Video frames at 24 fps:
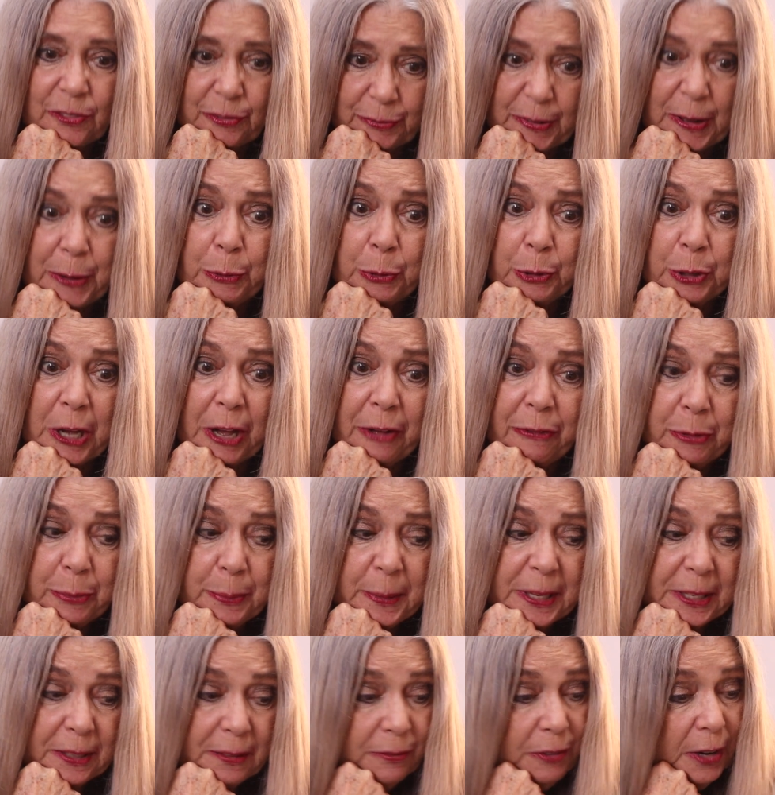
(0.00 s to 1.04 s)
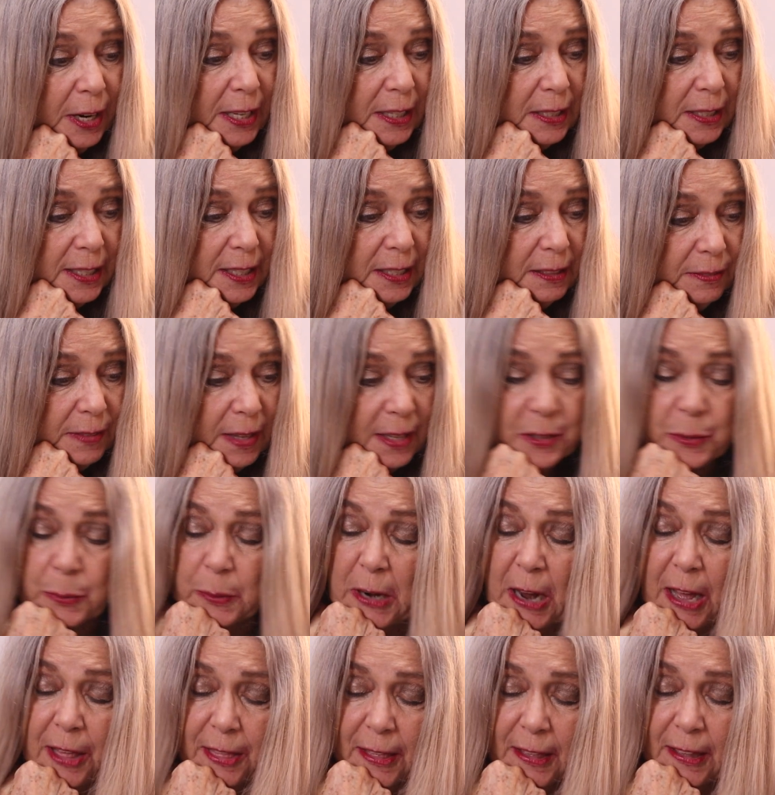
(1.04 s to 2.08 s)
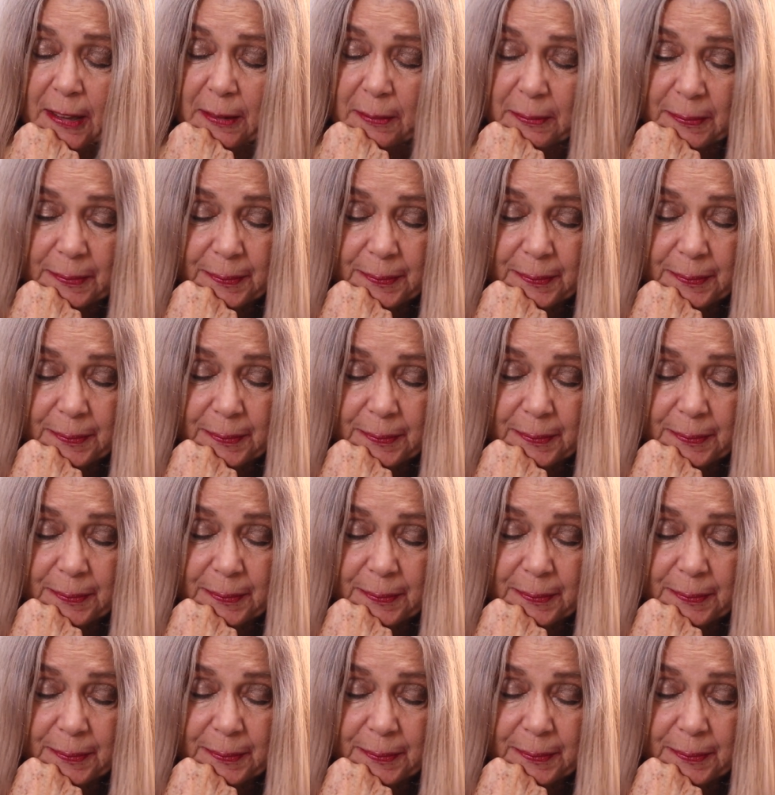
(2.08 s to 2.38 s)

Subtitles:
Federal government, frankly. That's what I think.